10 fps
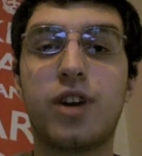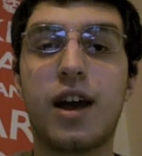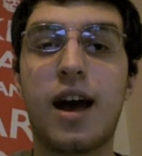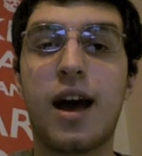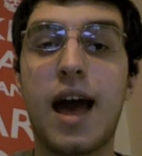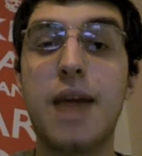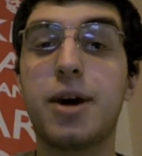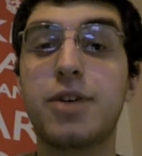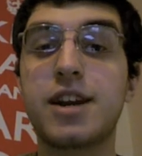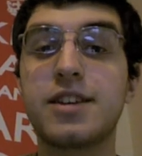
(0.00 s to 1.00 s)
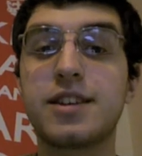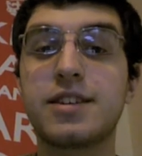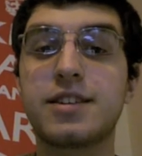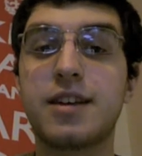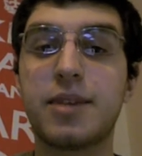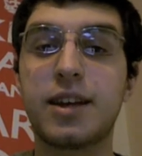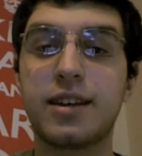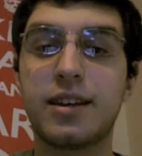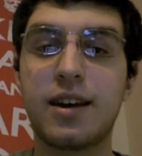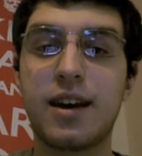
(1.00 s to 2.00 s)
abiogenesis is something
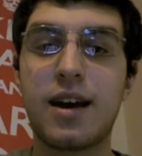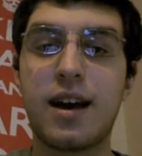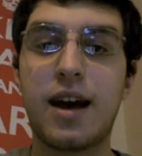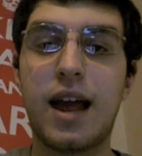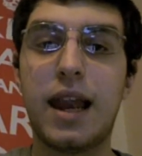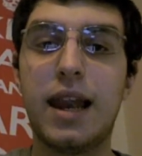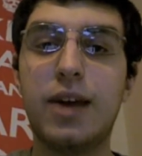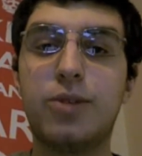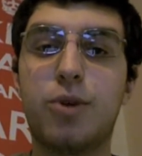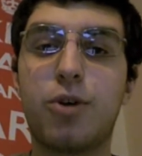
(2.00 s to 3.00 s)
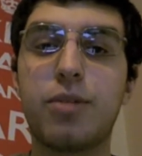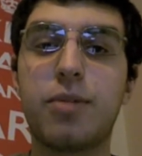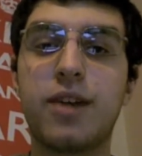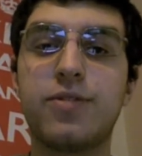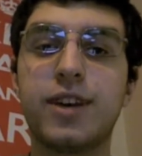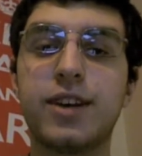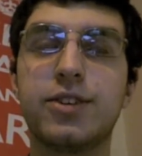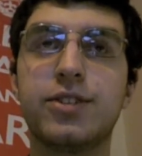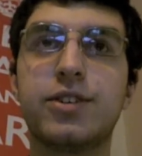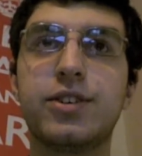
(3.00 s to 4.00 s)
a little more in my field.